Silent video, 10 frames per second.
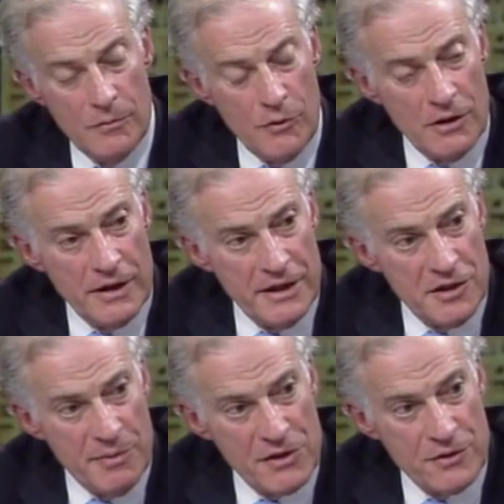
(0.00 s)
a Watergate
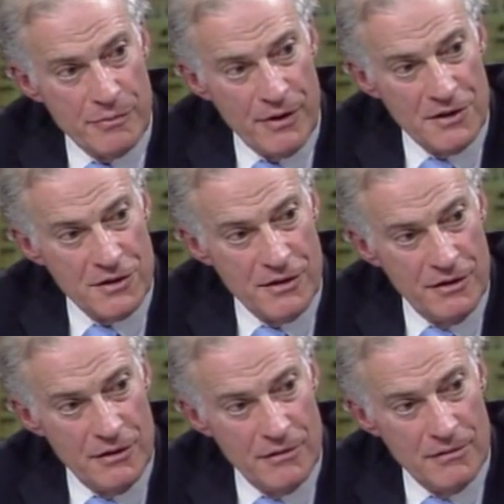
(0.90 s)
special
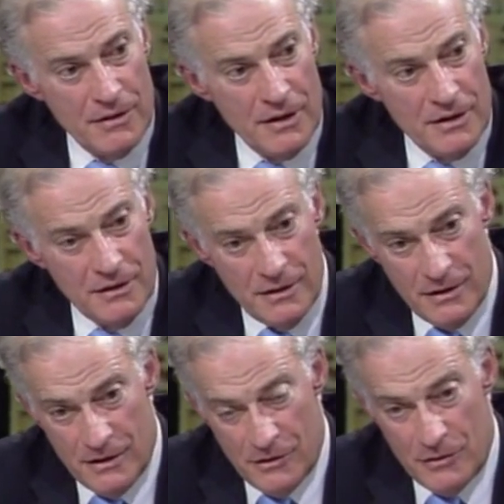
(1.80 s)
prosecutor on
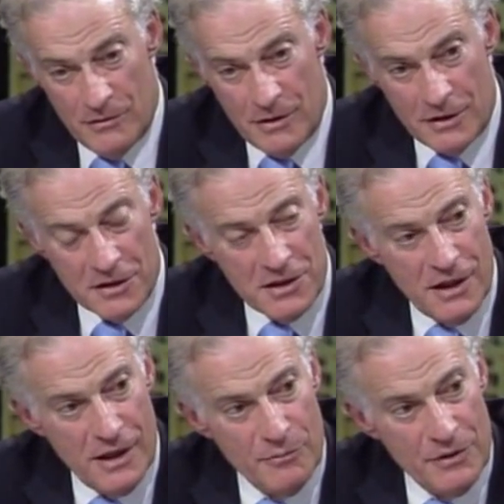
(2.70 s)
uh, at the
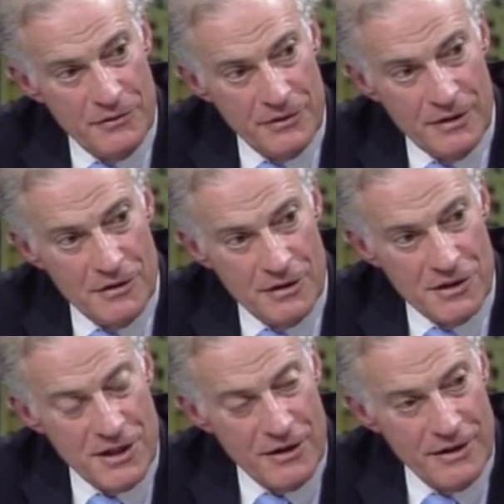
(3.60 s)
time of the, the
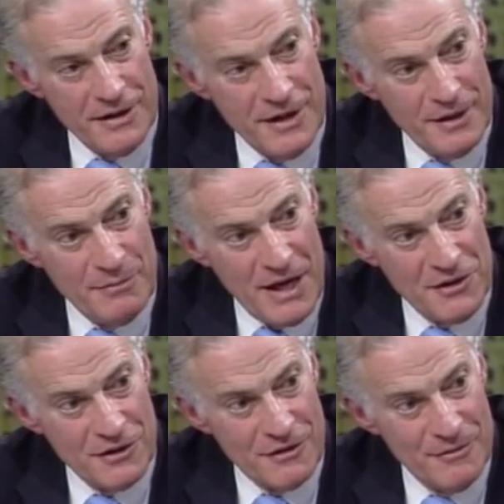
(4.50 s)
Saturday Night
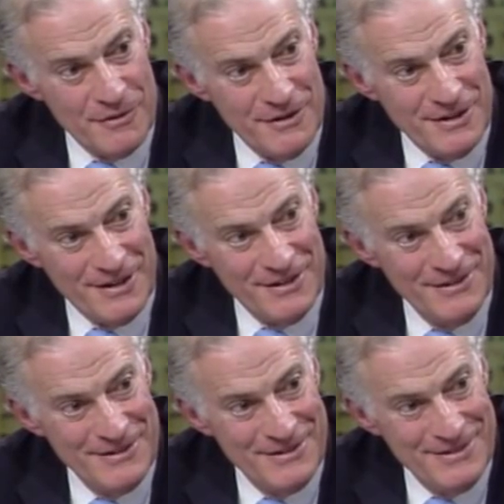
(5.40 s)
Massacre, were you not?
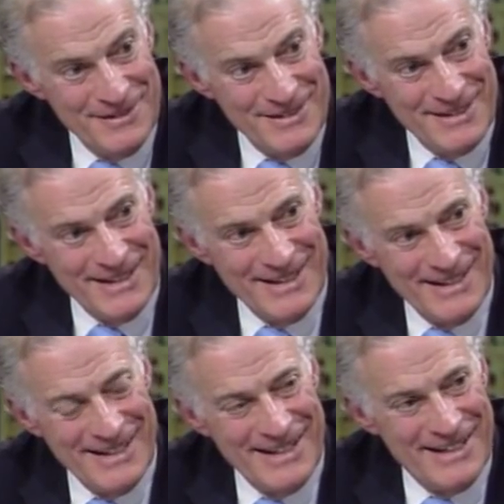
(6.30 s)
I was,
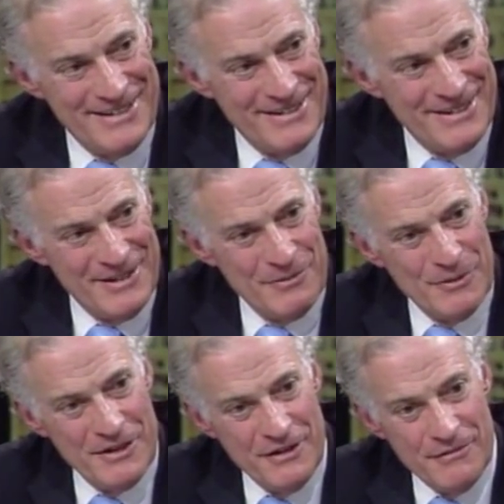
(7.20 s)
indeed. And uh,
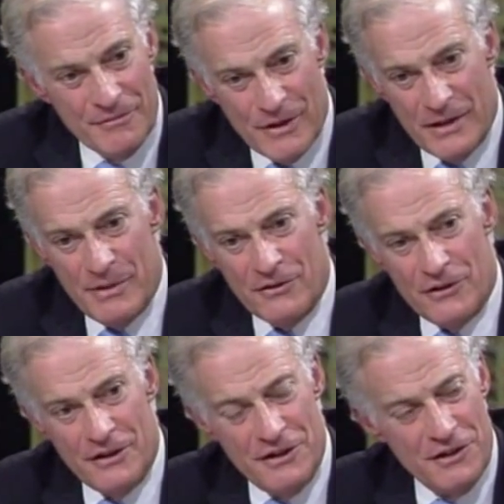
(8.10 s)
when you read about
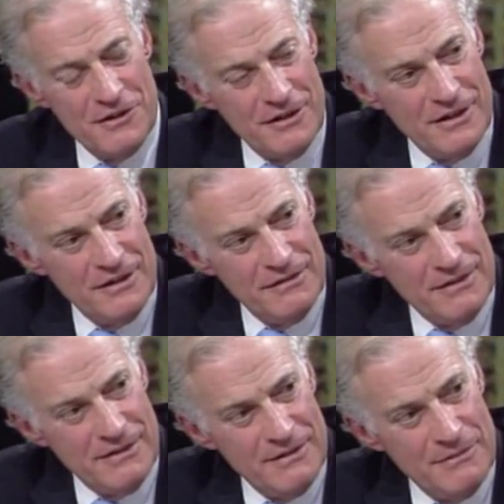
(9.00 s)
all this, did it
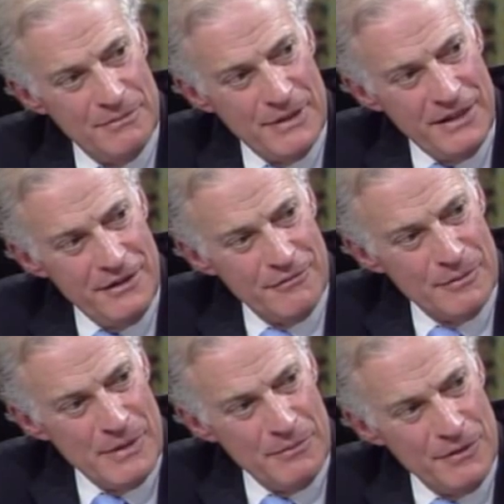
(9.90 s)
uh, make you
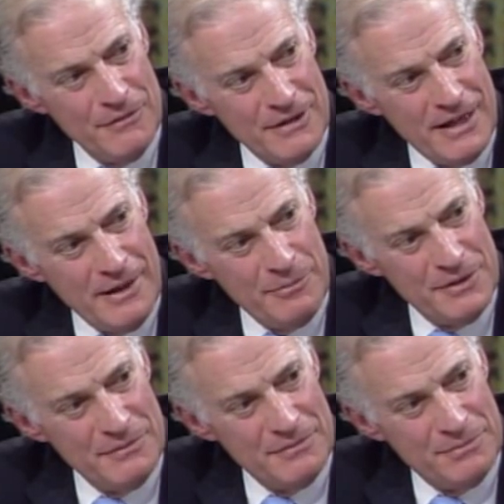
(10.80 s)
remember what
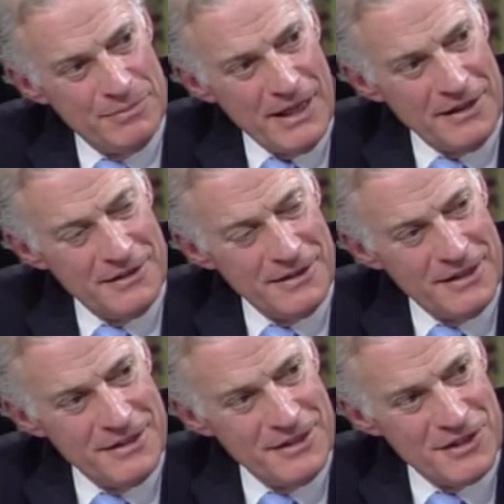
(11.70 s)
happened back in
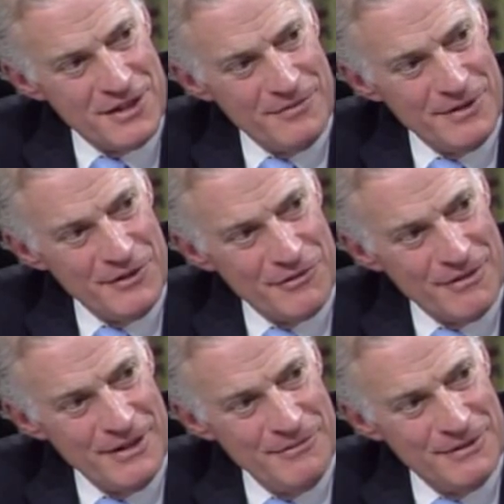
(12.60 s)
nineteen
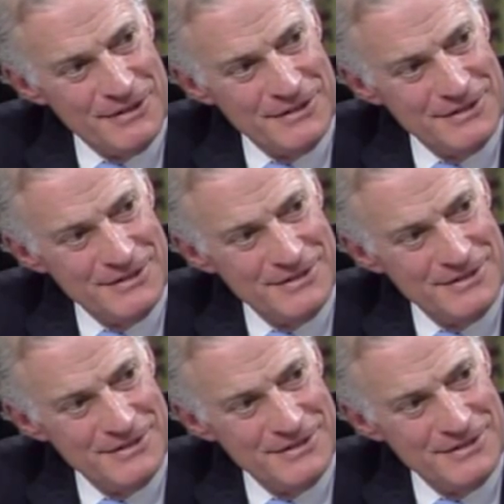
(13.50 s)
seventy-three? When no.